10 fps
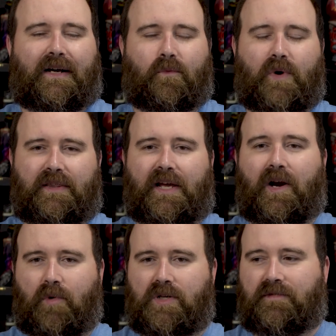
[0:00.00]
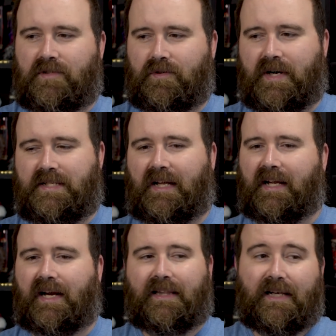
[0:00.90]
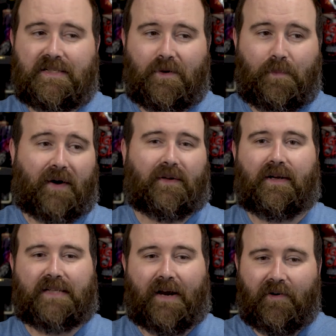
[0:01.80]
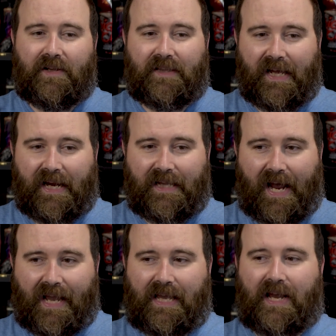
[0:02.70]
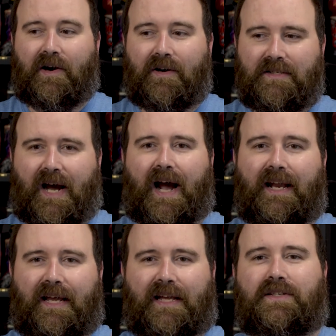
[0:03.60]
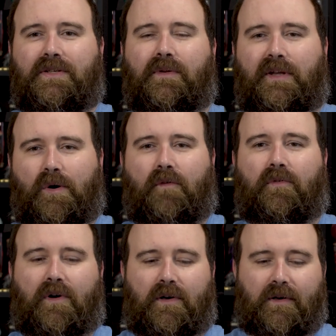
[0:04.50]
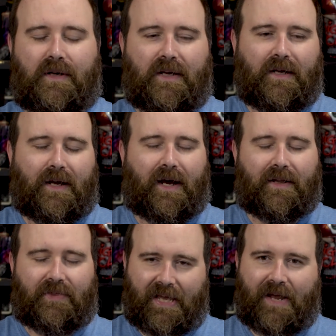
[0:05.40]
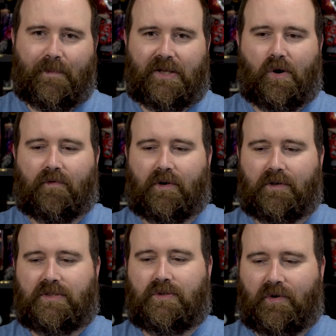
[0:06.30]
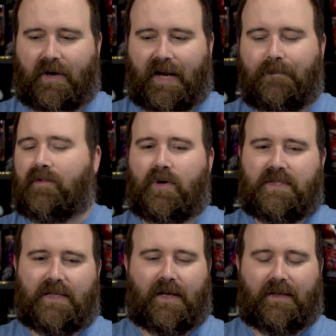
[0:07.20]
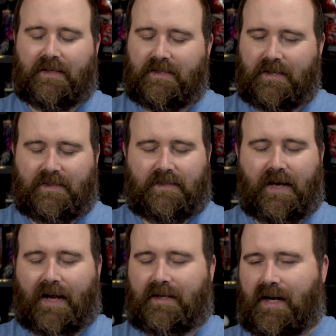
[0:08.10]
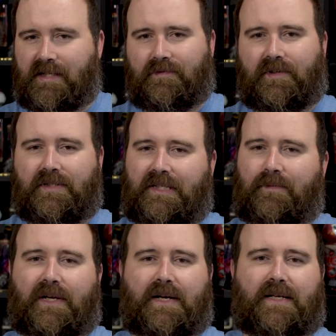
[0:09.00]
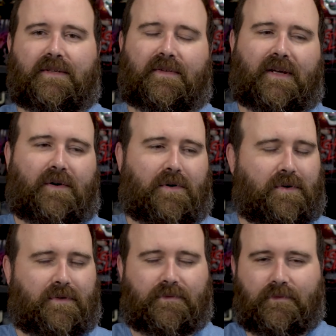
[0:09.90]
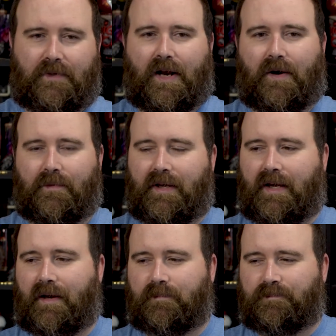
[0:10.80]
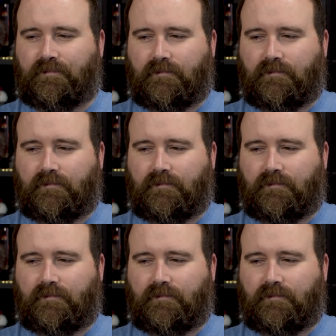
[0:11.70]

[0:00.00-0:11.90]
with their immersive storytelling, I think is unparalleled. Everything in that year tied into the overall theme and the overall story. Of course, it's got controversy because of the whole, the